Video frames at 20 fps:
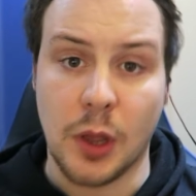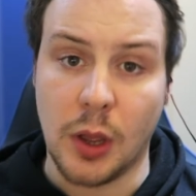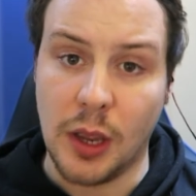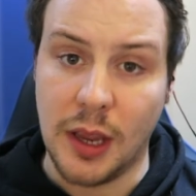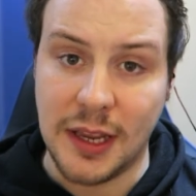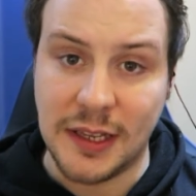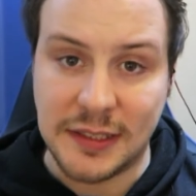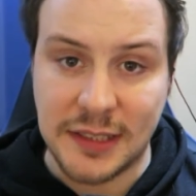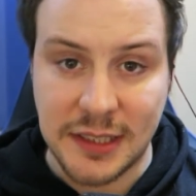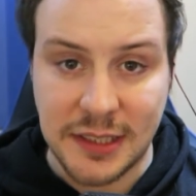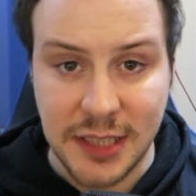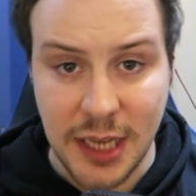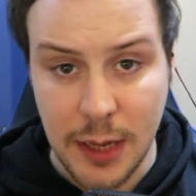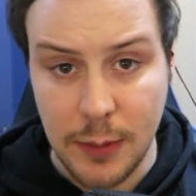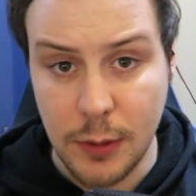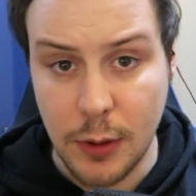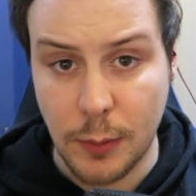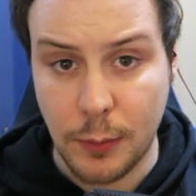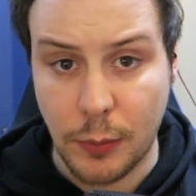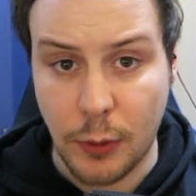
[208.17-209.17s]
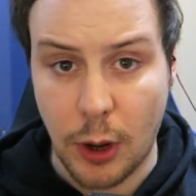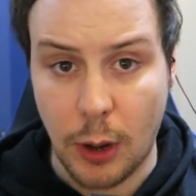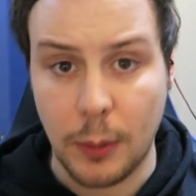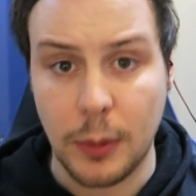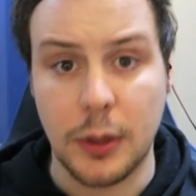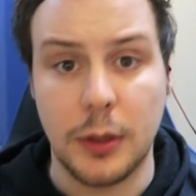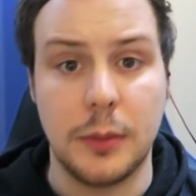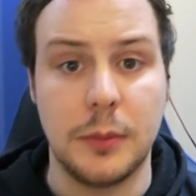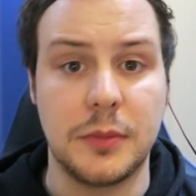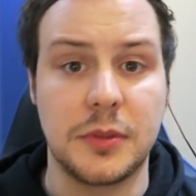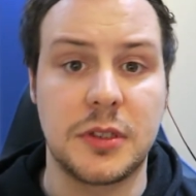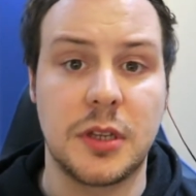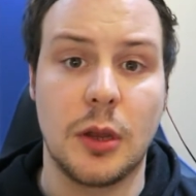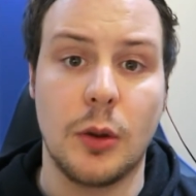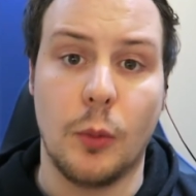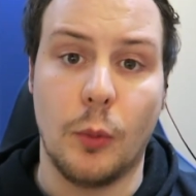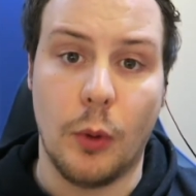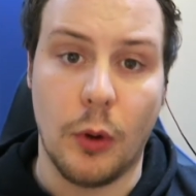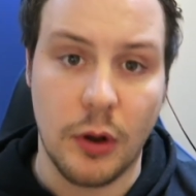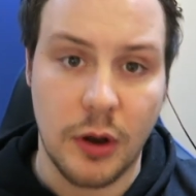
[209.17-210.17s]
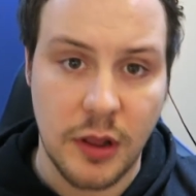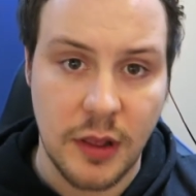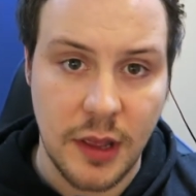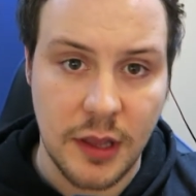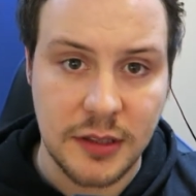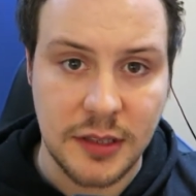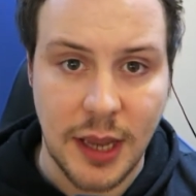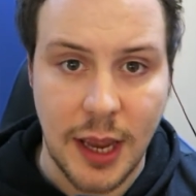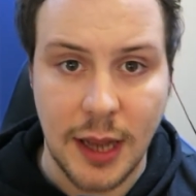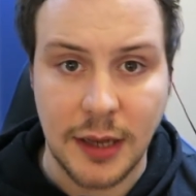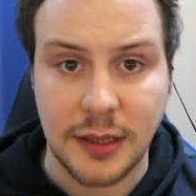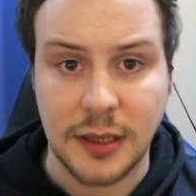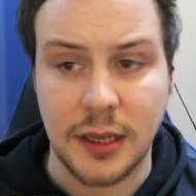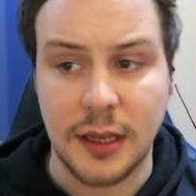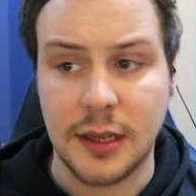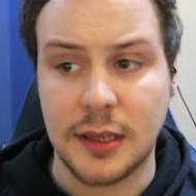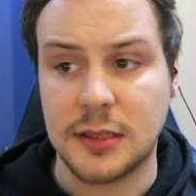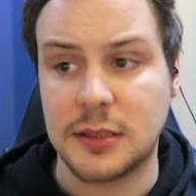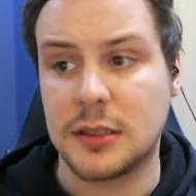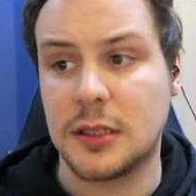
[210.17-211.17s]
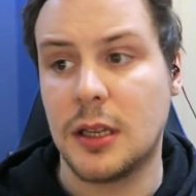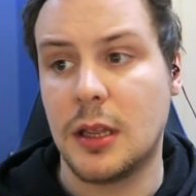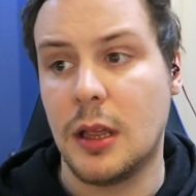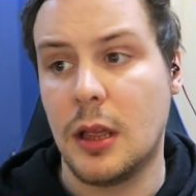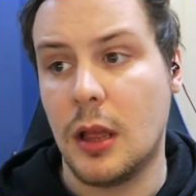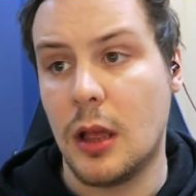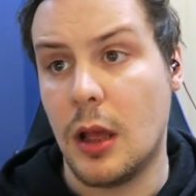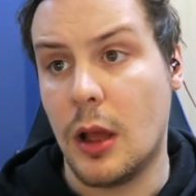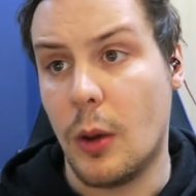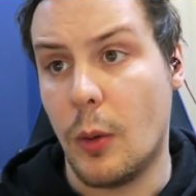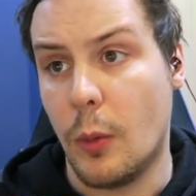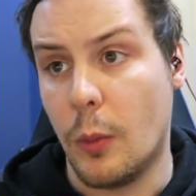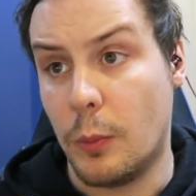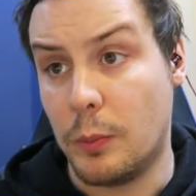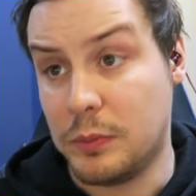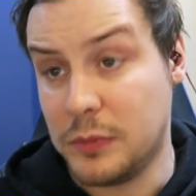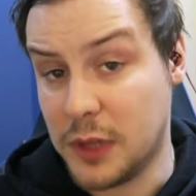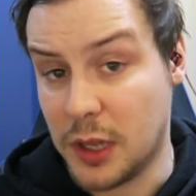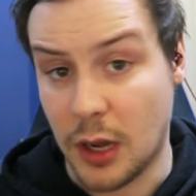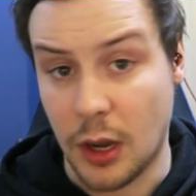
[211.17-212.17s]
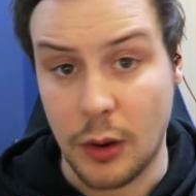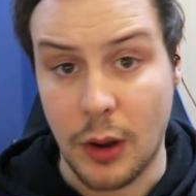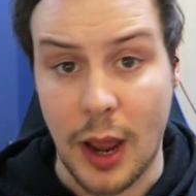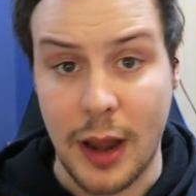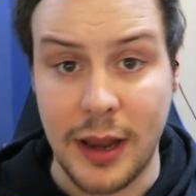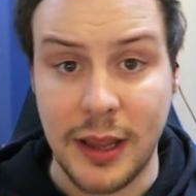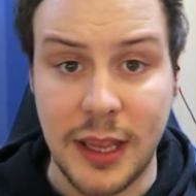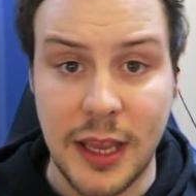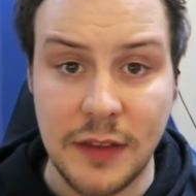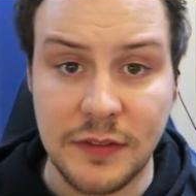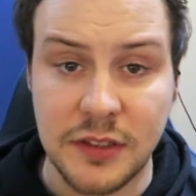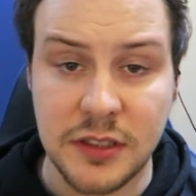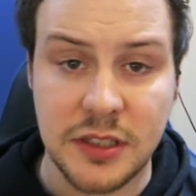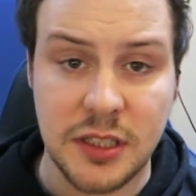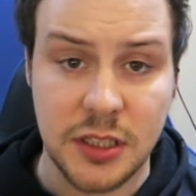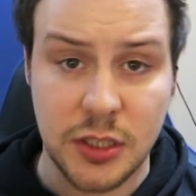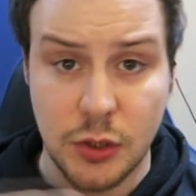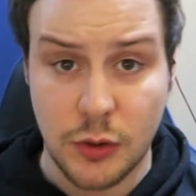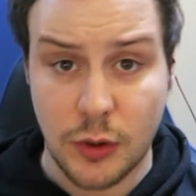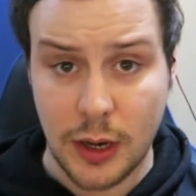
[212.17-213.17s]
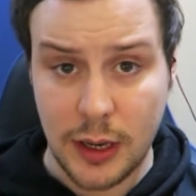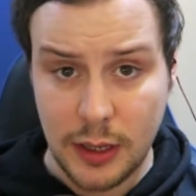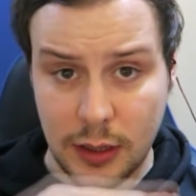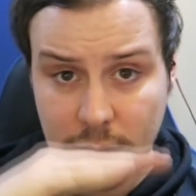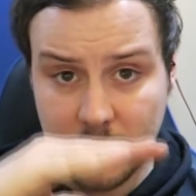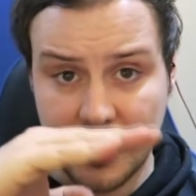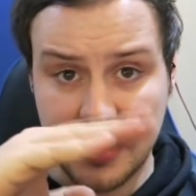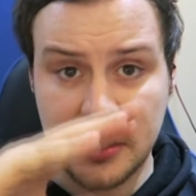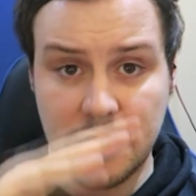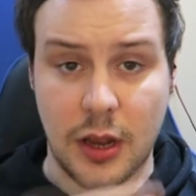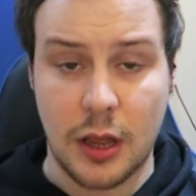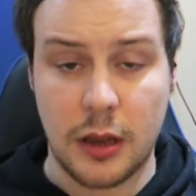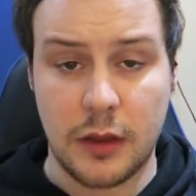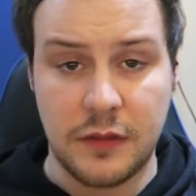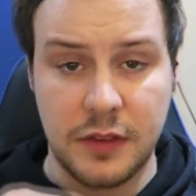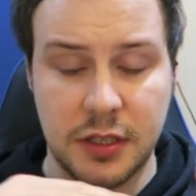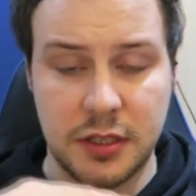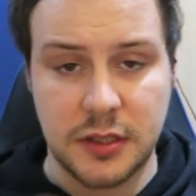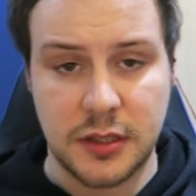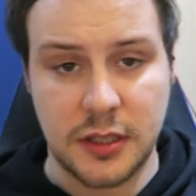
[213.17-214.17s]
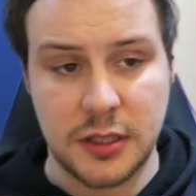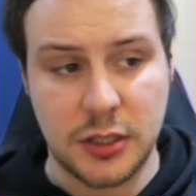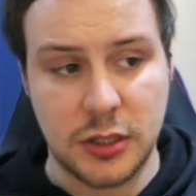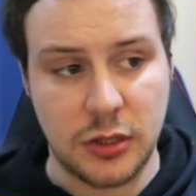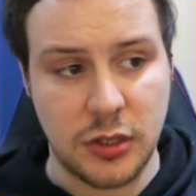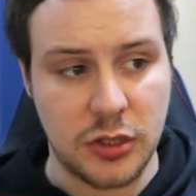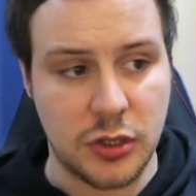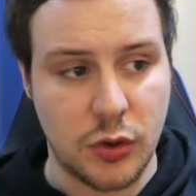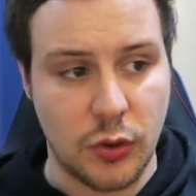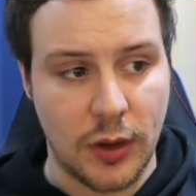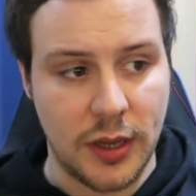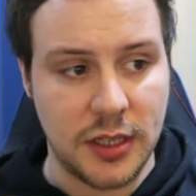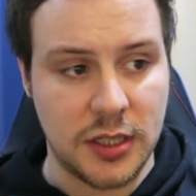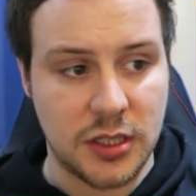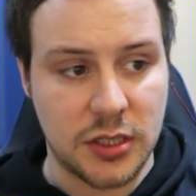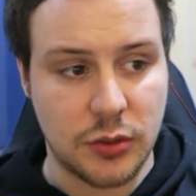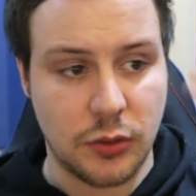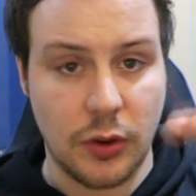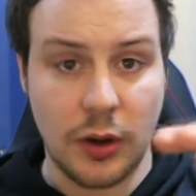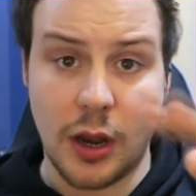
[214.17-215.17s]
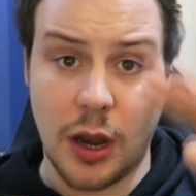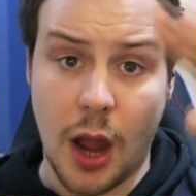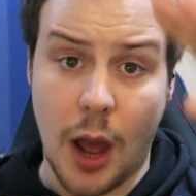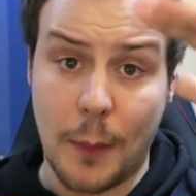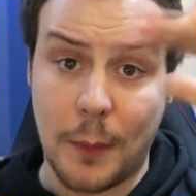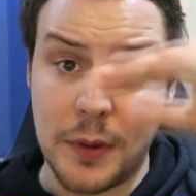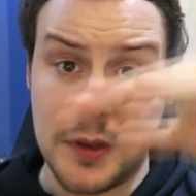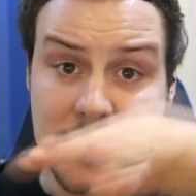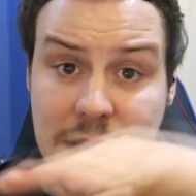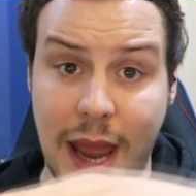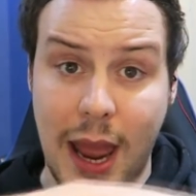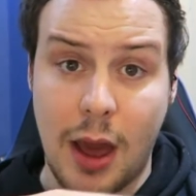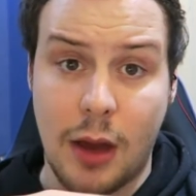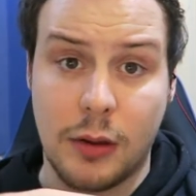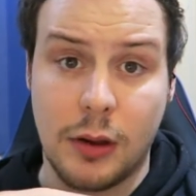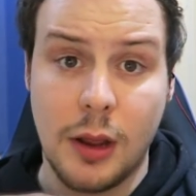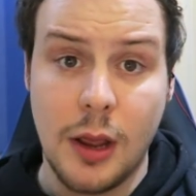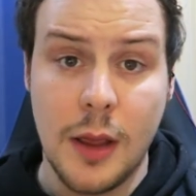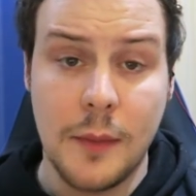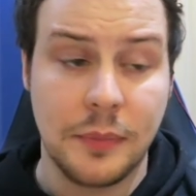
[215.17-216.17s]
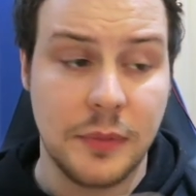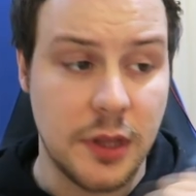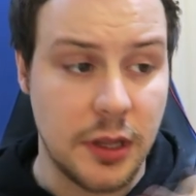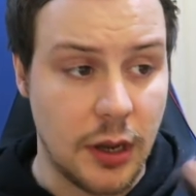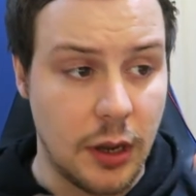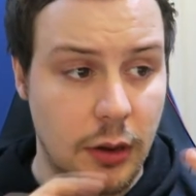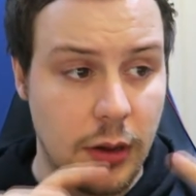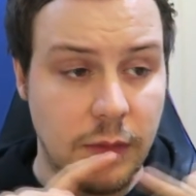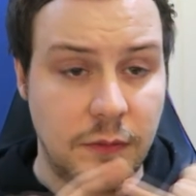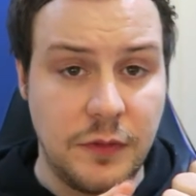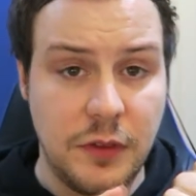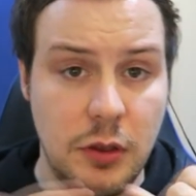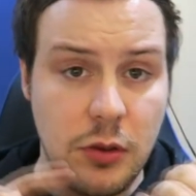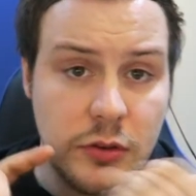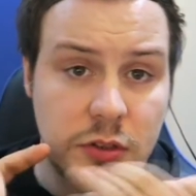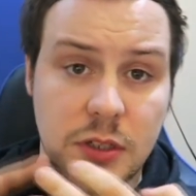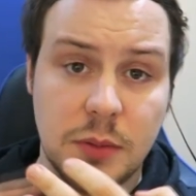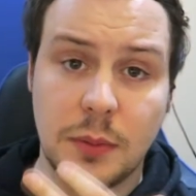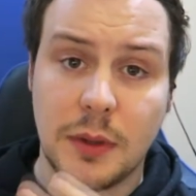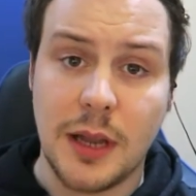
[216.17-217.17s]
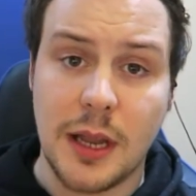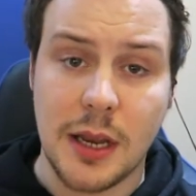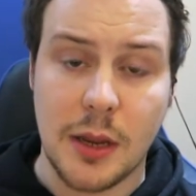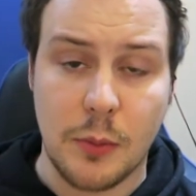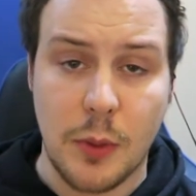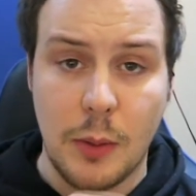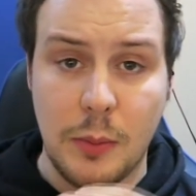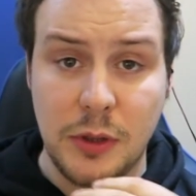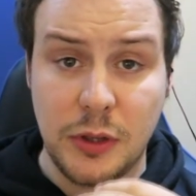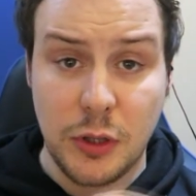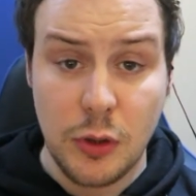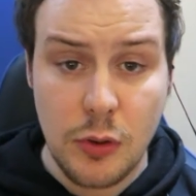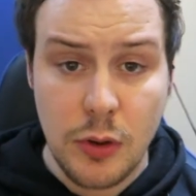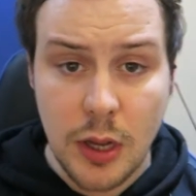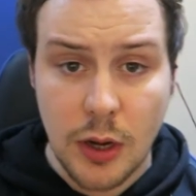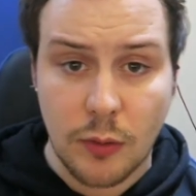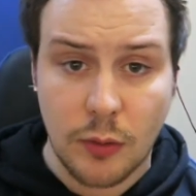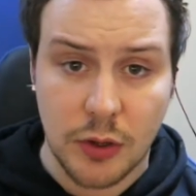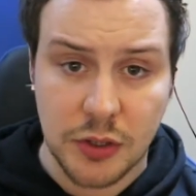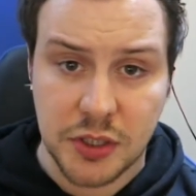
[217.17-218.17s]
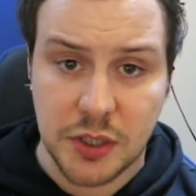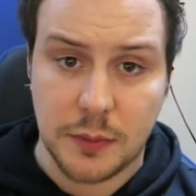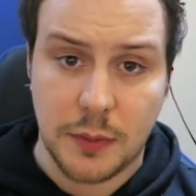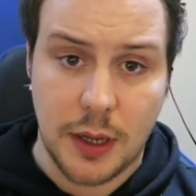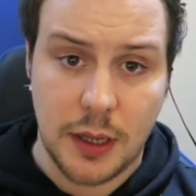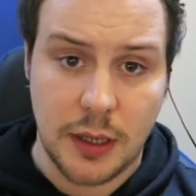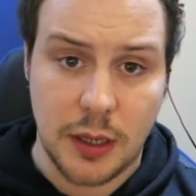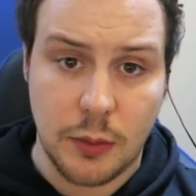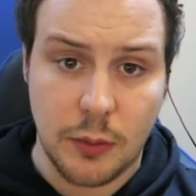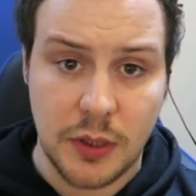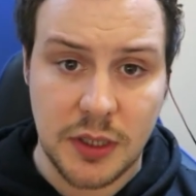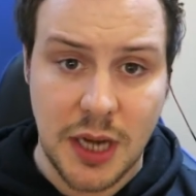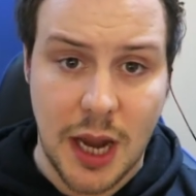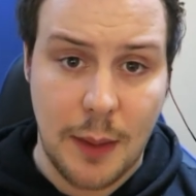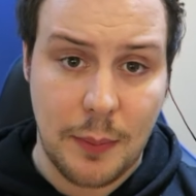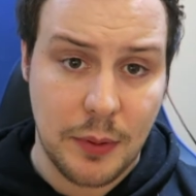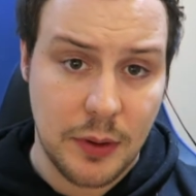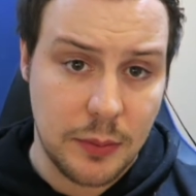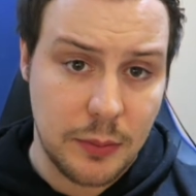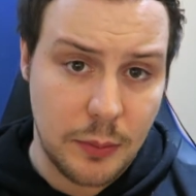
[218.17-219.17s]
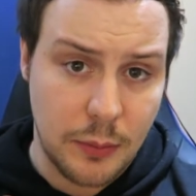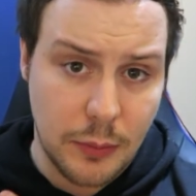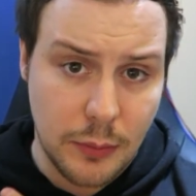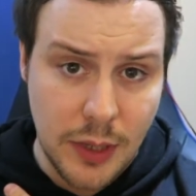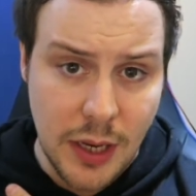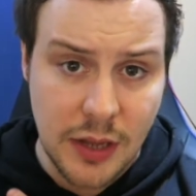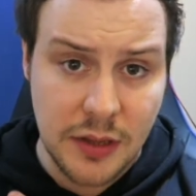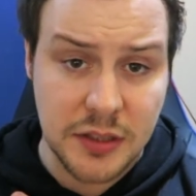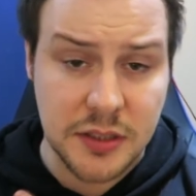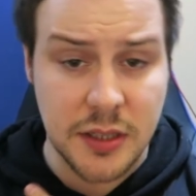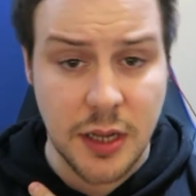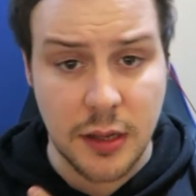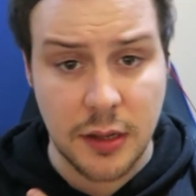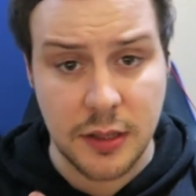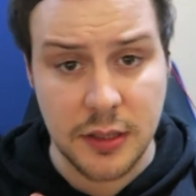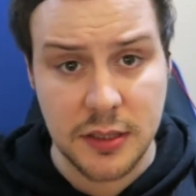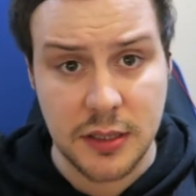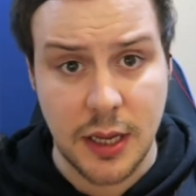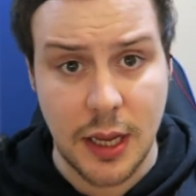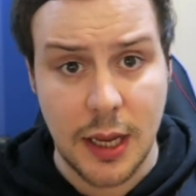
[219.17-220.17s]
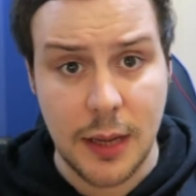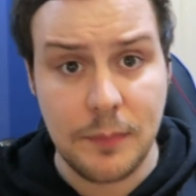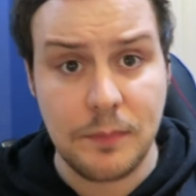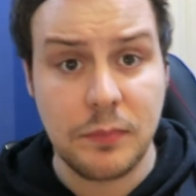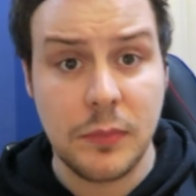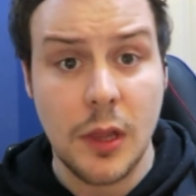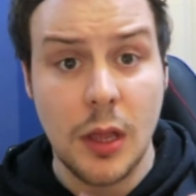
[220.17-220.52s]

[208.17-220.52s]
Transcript: Is this team got problems? What are their tactics? And it gives us this great storyline up and down, infused to Millennium. When we do get a roster mania, which happened near the start of this game,